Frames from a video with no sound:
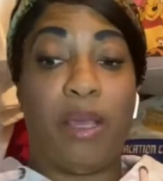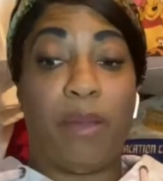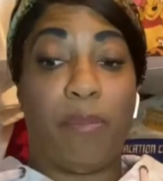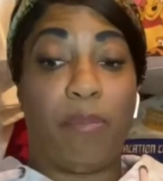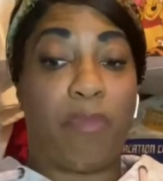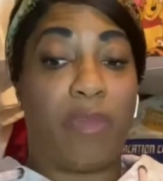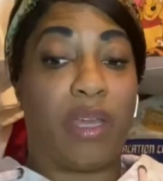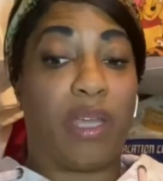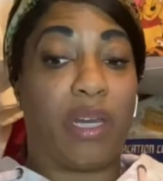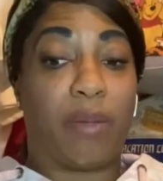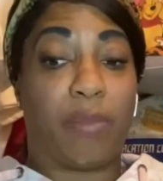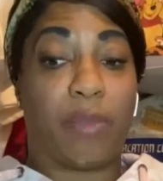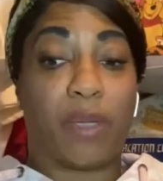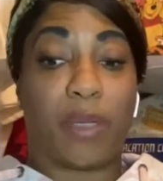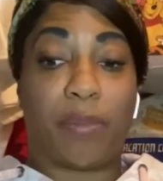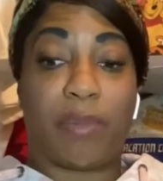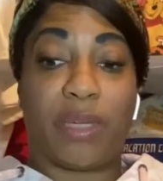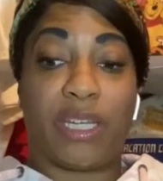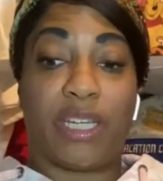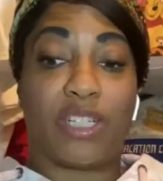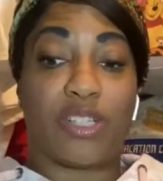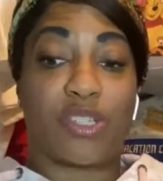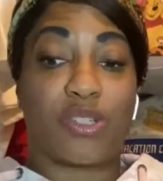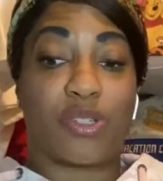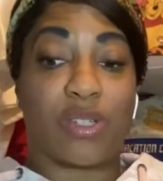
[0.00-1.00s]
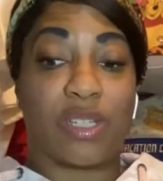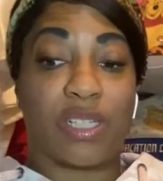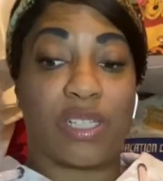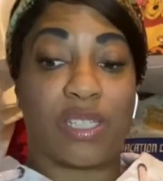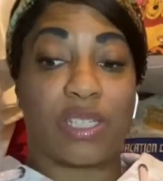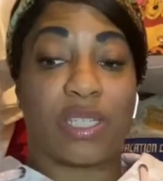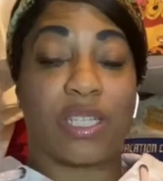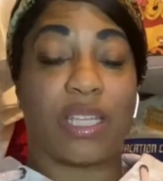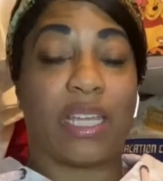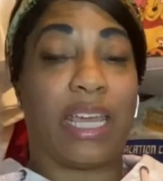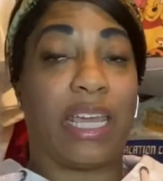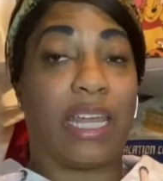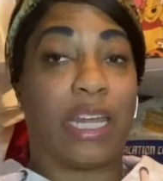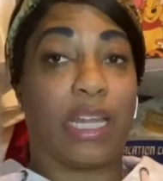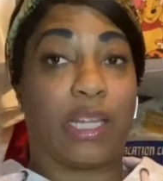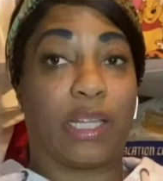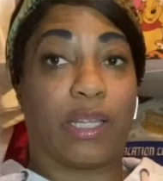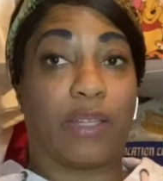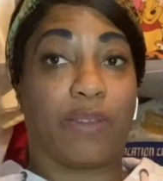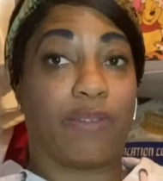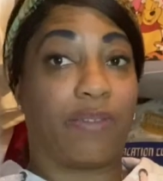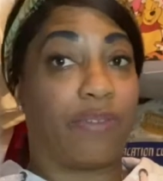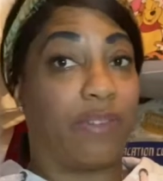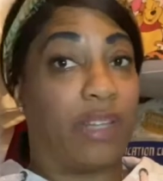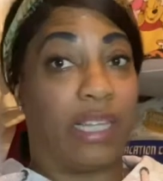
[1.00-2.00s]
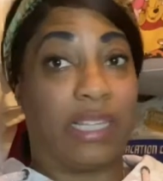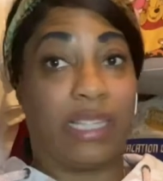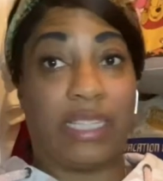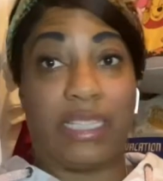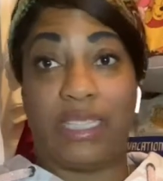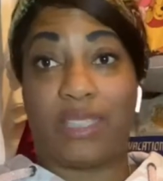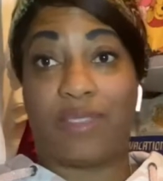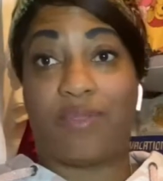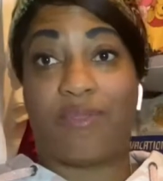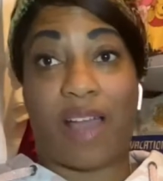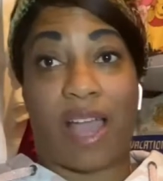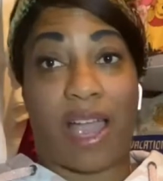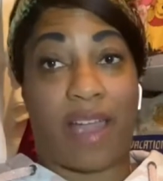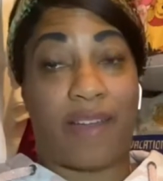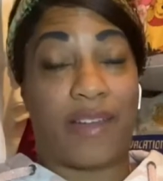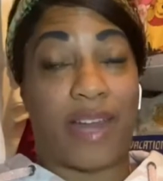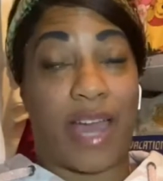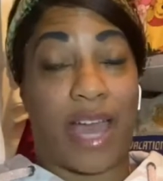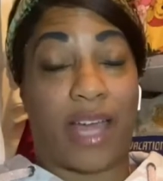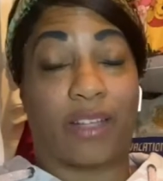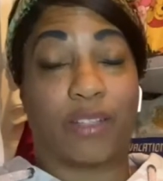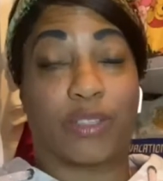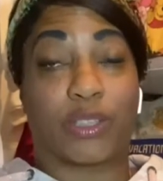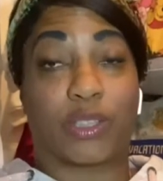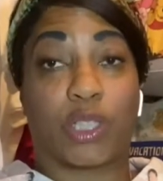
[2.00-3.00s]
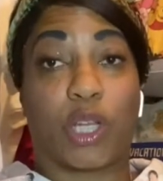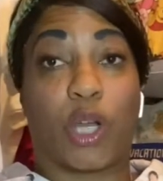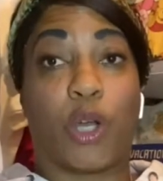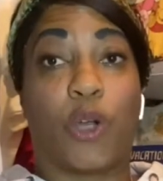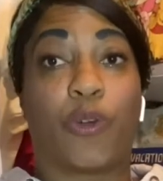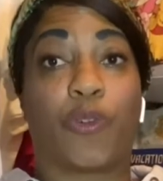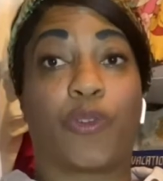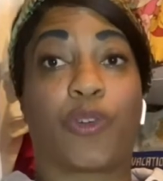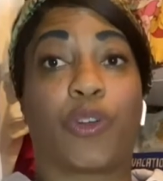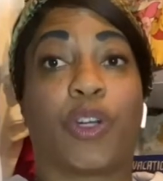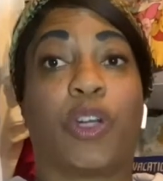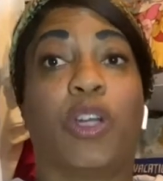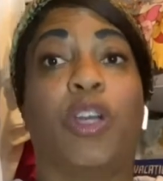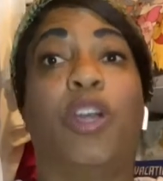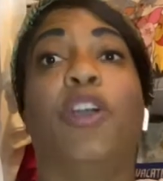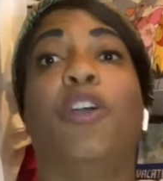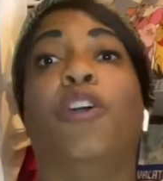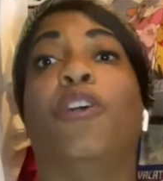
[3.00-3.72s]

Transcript: minimum interest and a, at least $5 over.